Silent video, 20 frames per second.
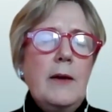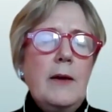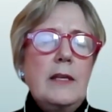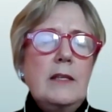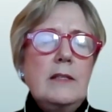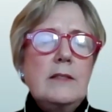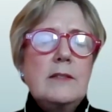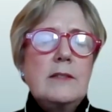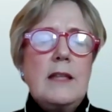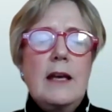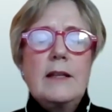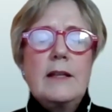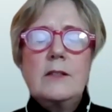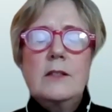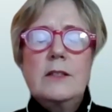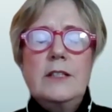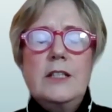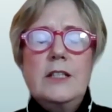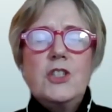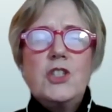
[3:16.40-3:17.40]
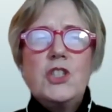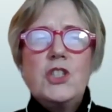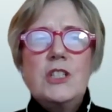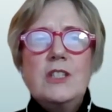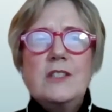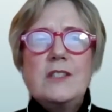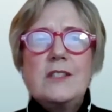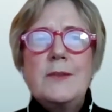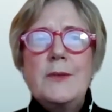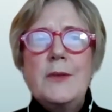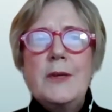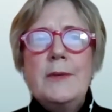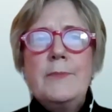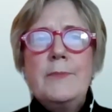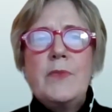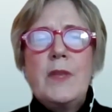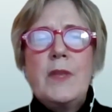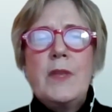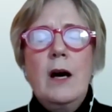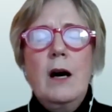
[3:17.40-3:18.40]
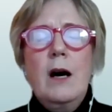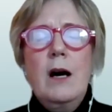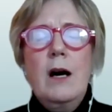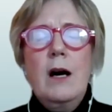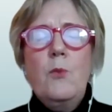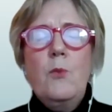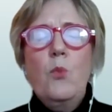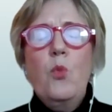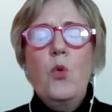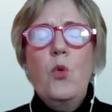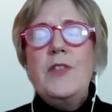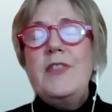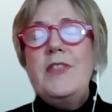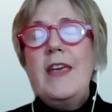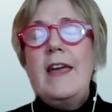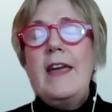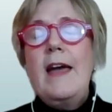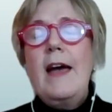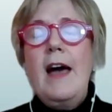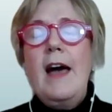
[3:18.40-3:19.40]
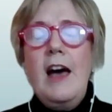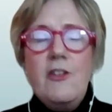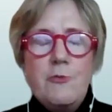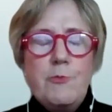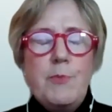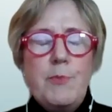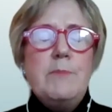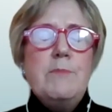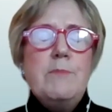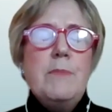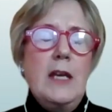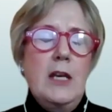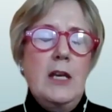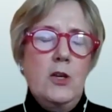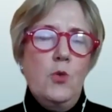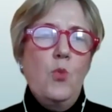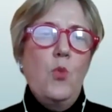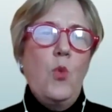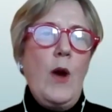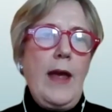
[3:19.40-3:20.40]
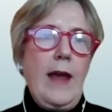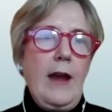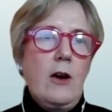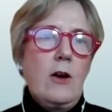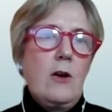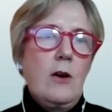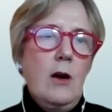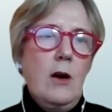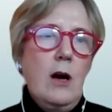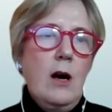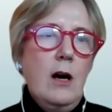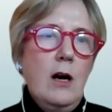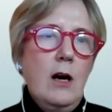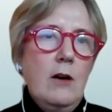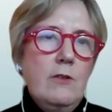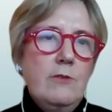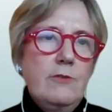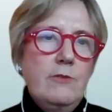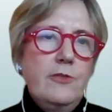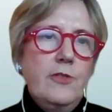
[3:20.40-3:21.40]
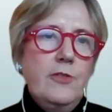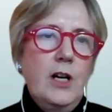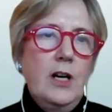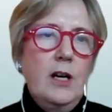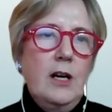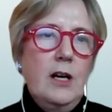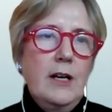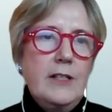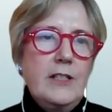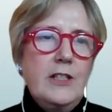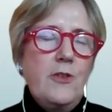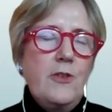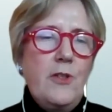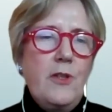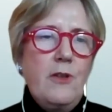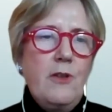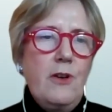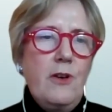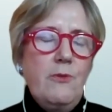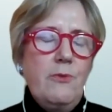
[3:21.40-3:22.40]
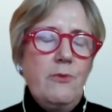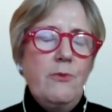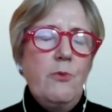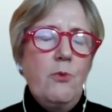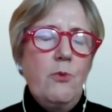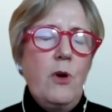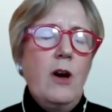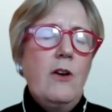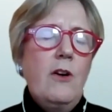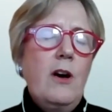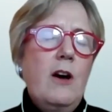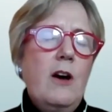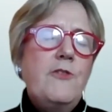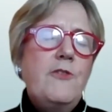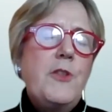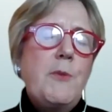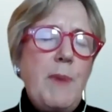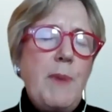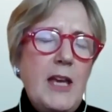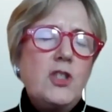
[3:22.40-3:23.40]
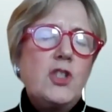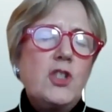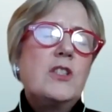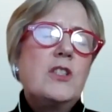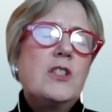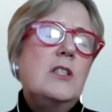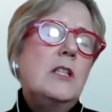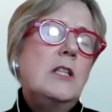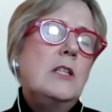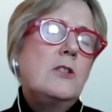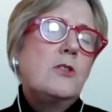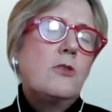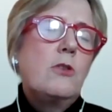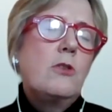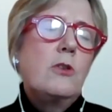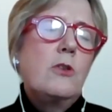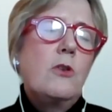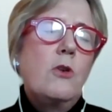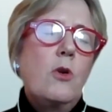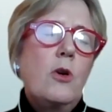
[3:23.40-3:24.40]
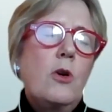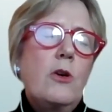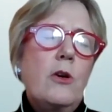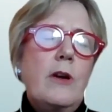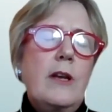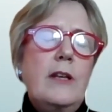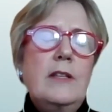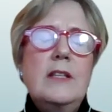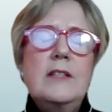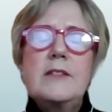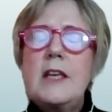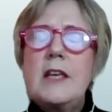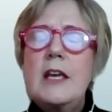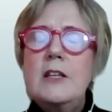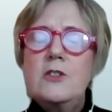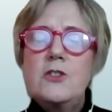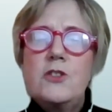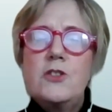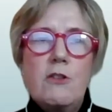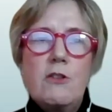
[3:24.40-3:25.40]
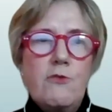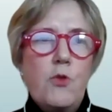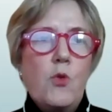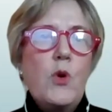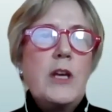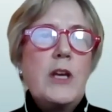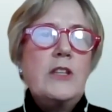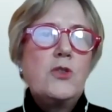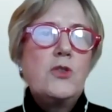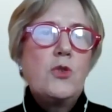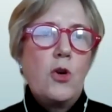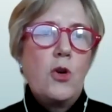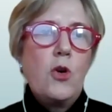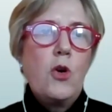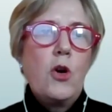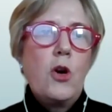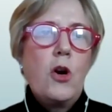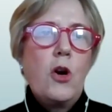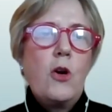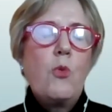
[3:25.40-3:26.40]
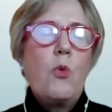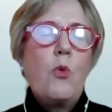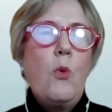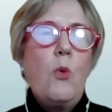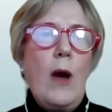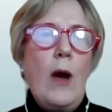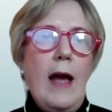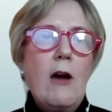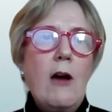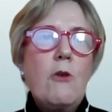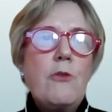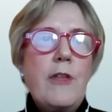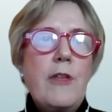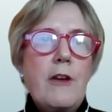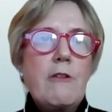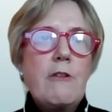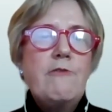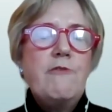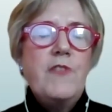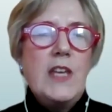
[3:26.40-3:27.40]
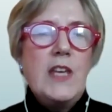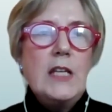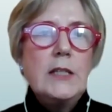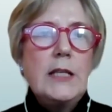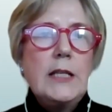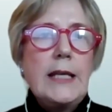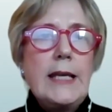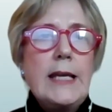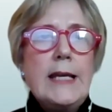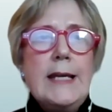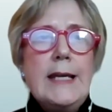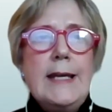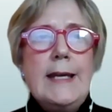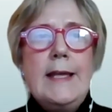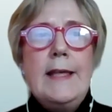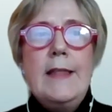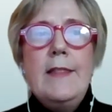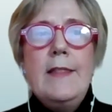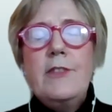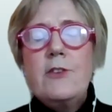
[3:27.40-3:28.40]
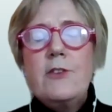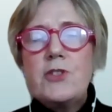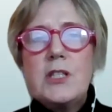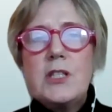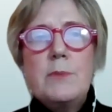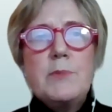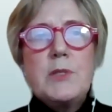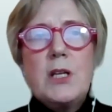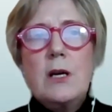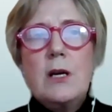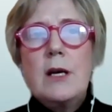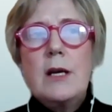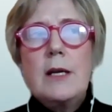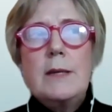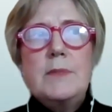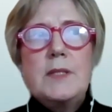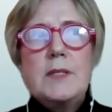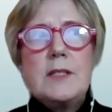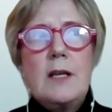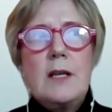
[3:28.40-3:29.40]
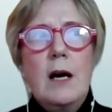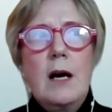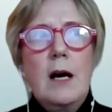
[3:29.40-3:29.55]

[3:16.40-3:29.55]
is that clinicians, when they have been made aware of, of the patient's needs, or in this case, their voice, or how they're feeling, they're sometimes